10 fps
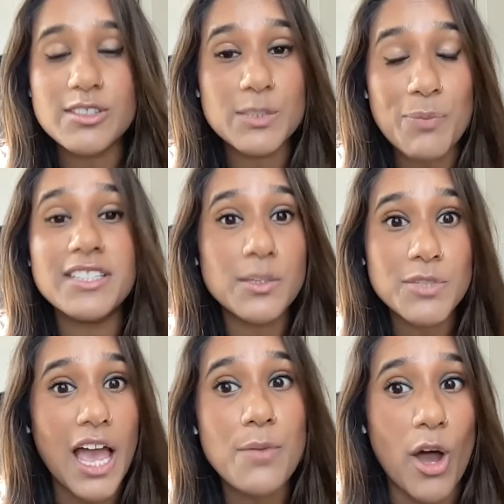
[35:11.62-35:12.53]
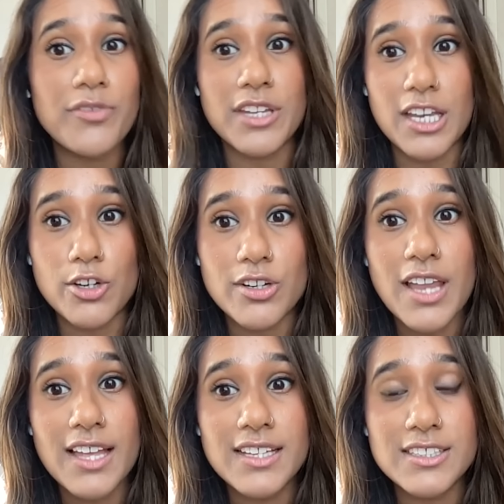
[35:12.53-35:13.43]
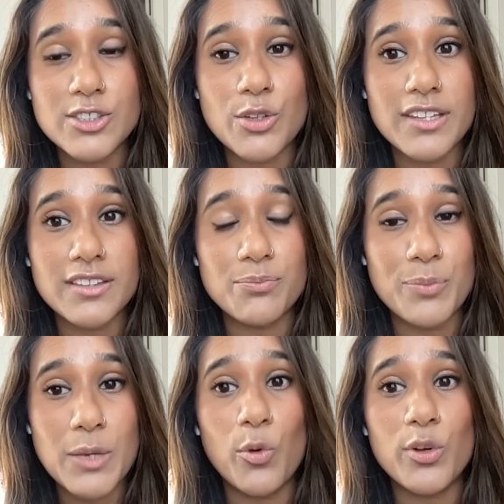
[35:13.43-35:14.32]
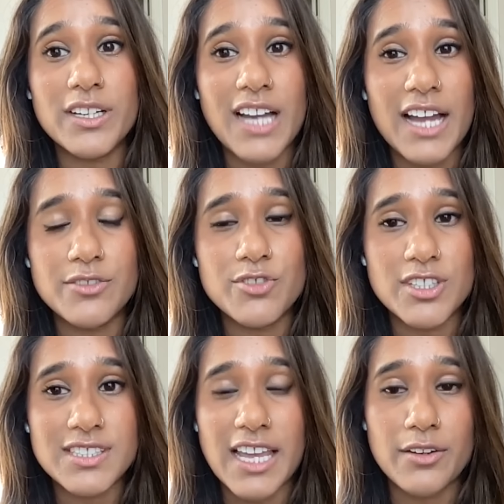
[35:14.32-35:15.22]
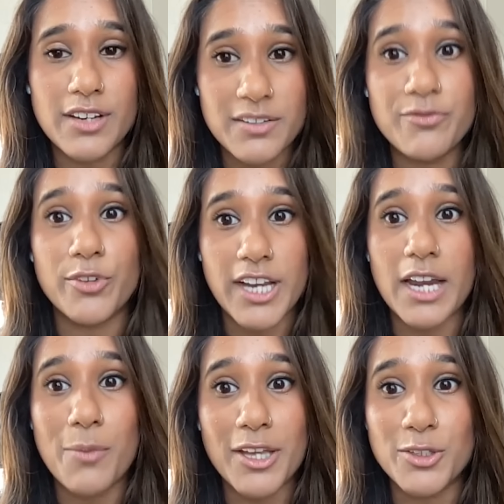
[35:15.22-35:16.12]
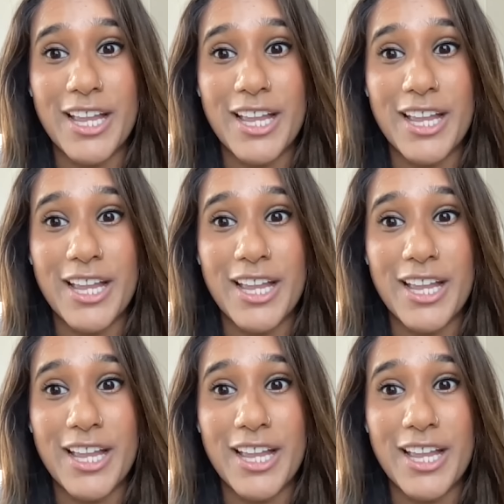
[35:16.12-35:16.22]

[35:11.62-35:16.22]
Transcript: spend some time off the internet so that people can kind of just like forget about you